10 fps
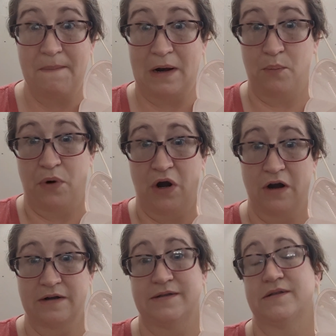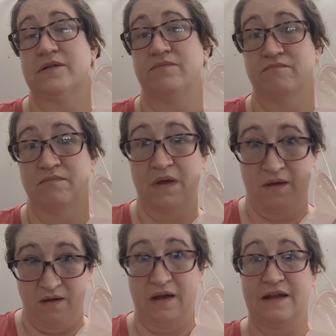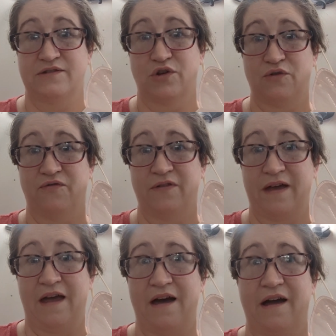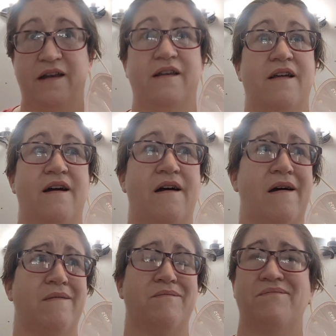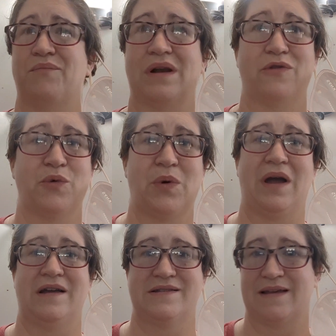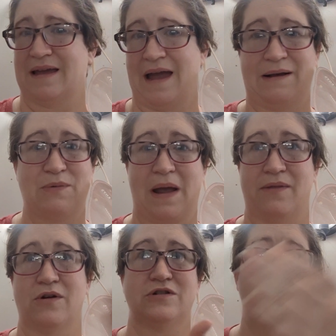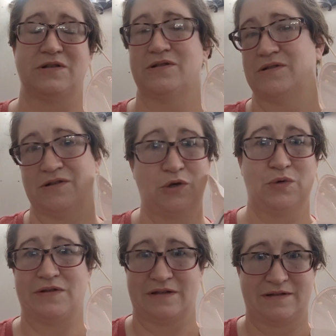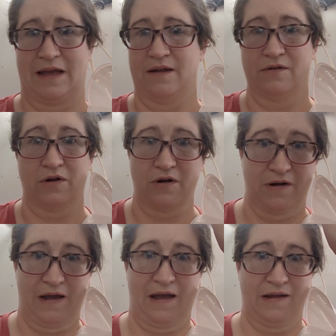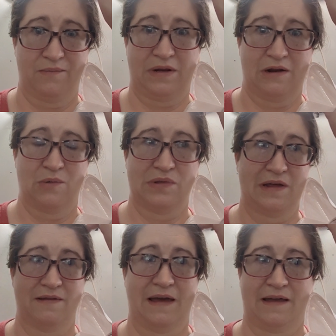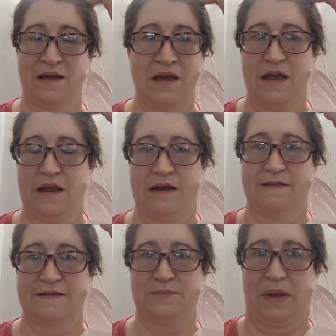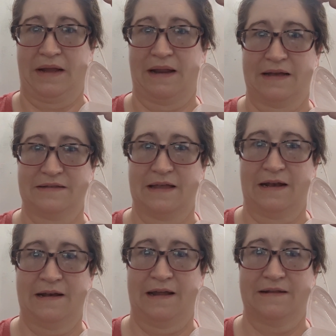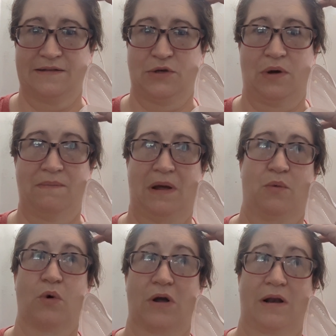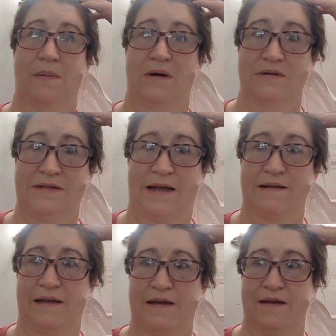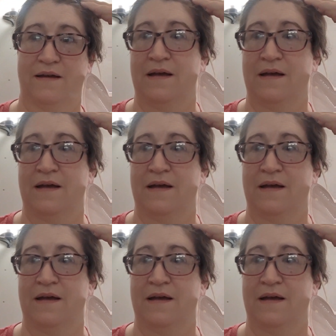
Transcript: metal parts, it's good for that, but otherwise, I'd rather just use the sander and be done with it. This paint has lead in it, so I'm not worried about sanding it.